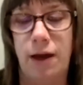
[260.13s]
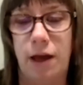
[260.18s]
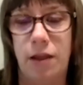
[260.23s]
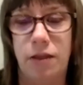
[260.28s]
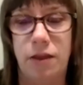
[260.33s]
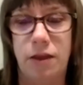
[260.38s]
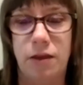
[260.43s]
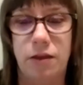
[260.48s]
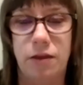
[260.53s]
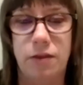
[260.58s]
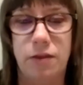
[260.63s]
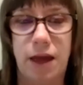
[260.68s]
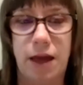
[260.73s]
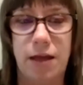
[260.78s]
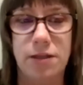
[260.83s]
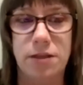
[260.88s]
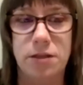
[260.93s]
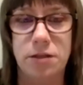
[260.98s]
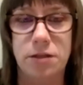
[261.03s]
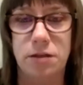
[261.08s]
I think that
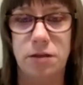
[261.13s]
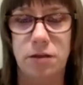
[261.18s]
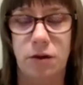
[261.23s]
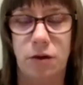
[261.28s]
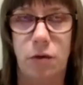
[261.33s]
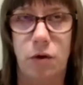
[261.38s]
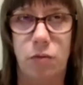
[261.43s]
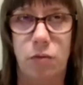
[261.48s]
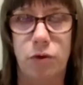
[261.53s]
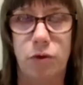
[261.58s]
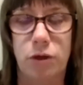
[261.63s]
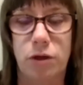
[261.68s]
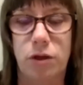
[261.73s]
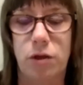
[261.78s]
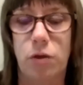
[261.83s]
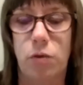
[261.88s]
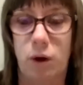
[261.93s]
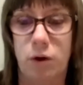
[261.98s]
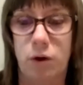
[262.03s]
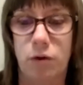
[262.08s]
that's a
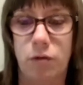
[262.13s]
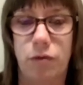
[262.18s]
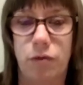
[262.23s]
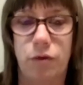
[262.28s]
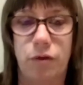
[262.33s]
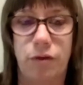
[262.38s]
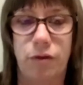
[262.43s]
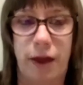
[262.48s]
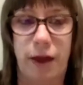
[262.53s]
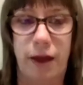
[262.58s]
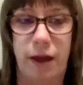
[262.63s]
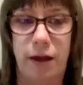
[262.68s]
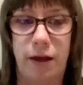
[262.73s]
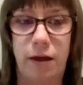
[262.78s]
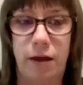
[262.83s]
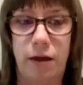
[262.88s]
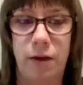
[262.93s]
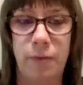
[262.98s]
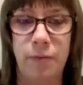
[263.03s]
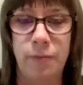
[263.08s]
really wonderful
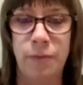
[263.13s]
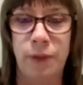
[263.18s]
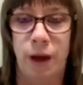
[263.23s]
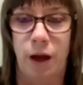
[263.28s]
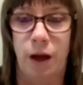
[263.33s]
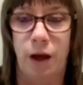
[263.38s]
thing.